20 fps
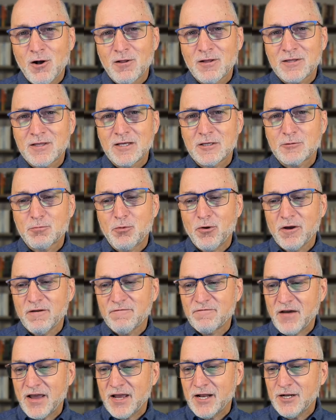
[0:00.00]
at this point
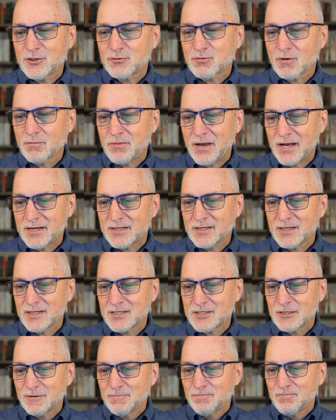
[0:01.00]
feigns
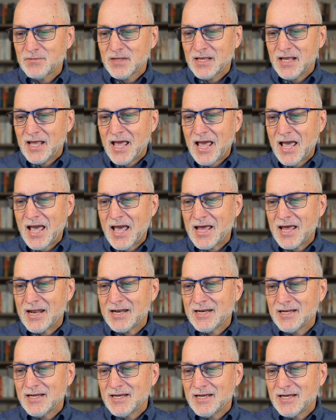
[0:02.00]
repentance and